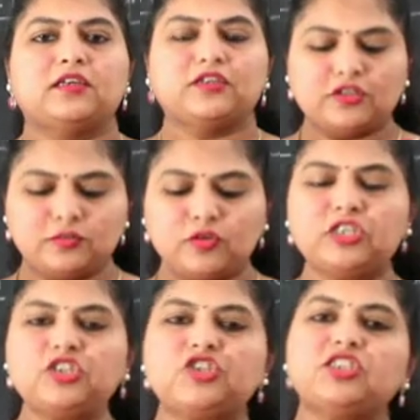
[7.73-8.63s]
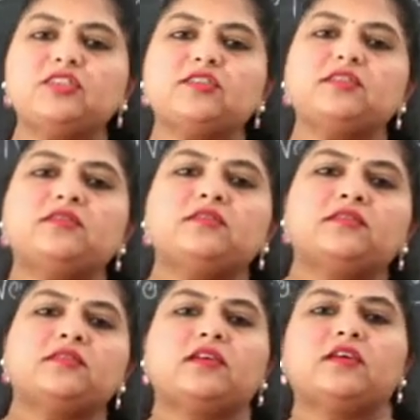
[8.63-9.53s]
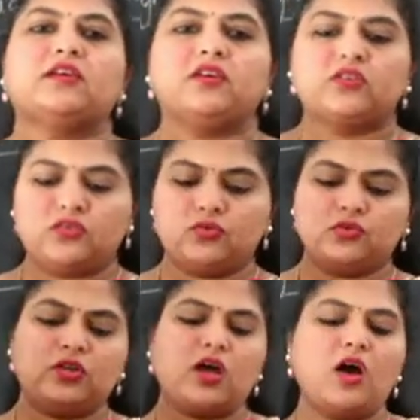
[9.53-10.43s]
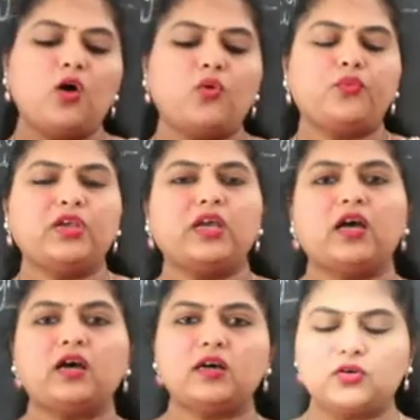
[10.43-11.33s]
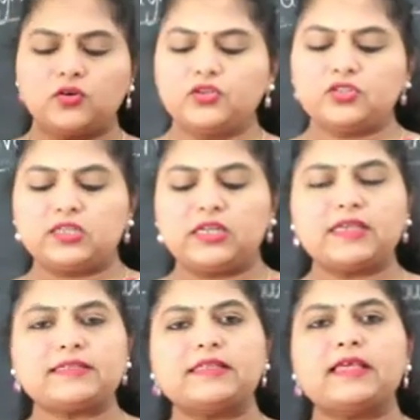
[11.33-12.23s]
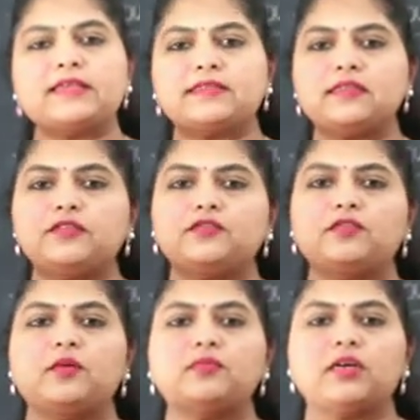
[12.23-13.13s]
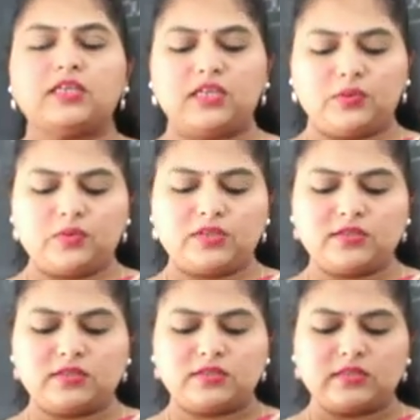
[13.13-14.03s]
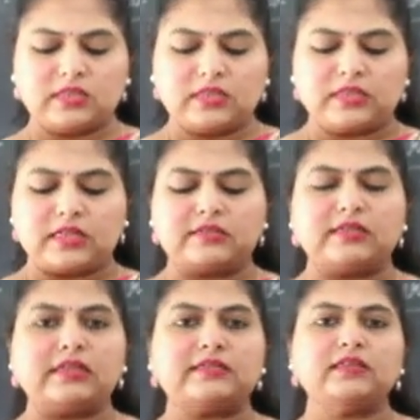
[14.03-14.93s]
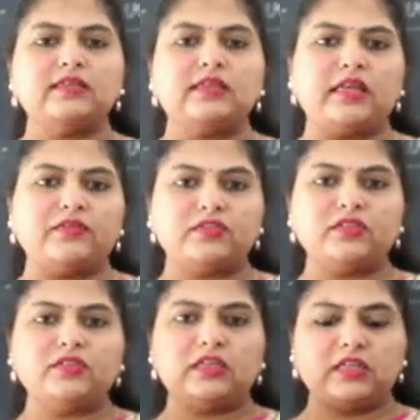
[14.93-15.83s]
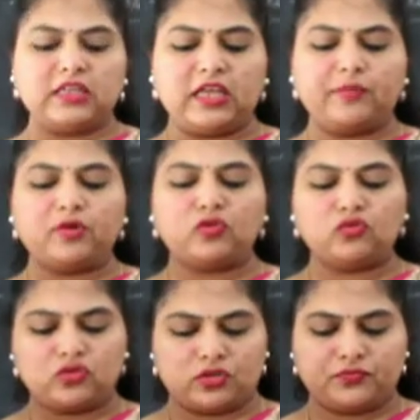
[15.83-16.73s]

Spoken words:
Good morning, children. So now we are going to the next lesson from our EVS. That's lesson 11, neighborhood.